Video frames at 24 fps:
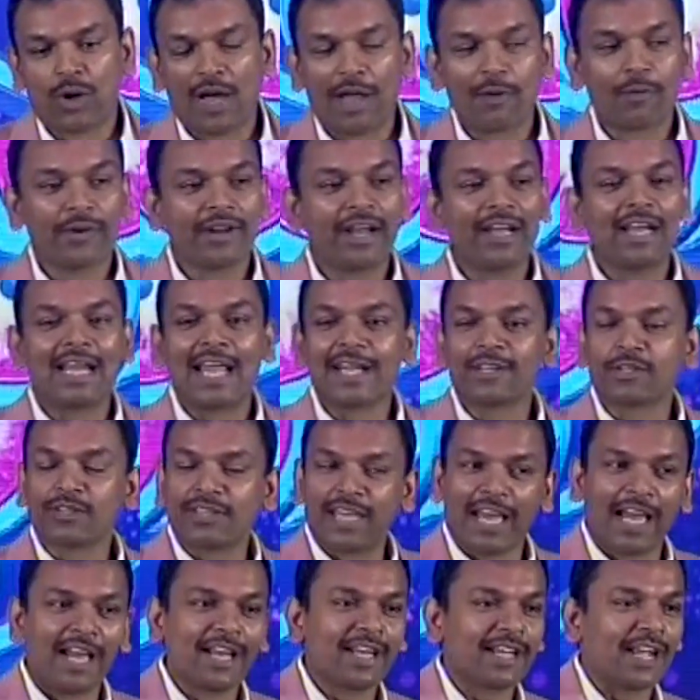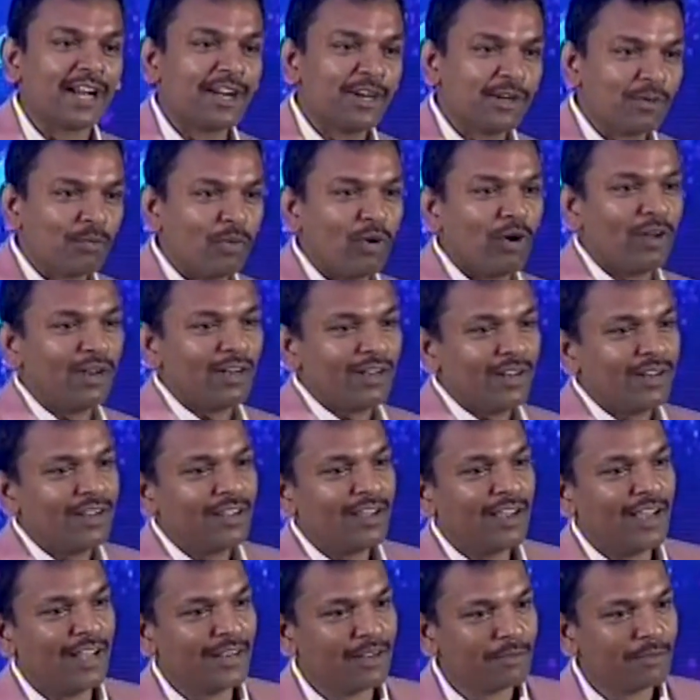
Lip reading: So I would really like to thank Endemol